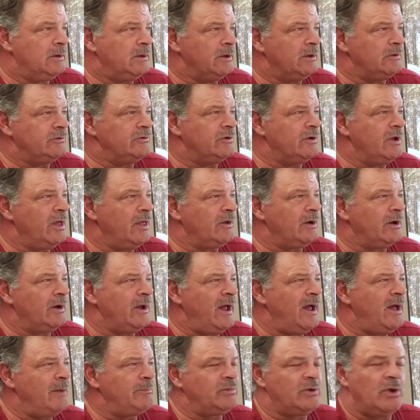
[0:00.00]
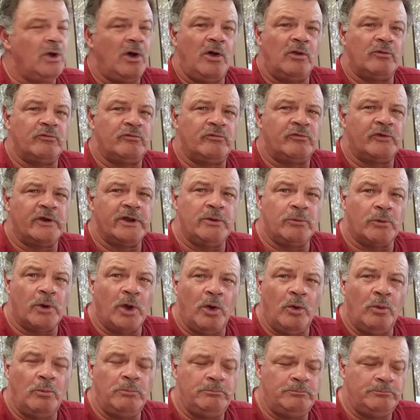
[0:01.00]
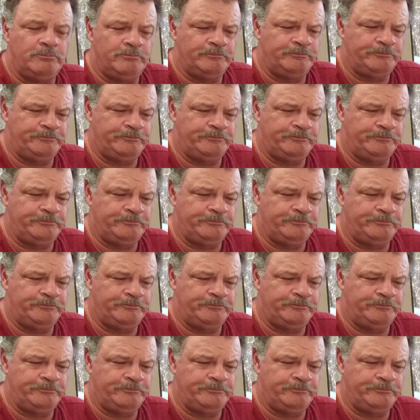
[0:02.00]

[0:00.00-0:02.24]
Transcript: And there's another app called Free Roam.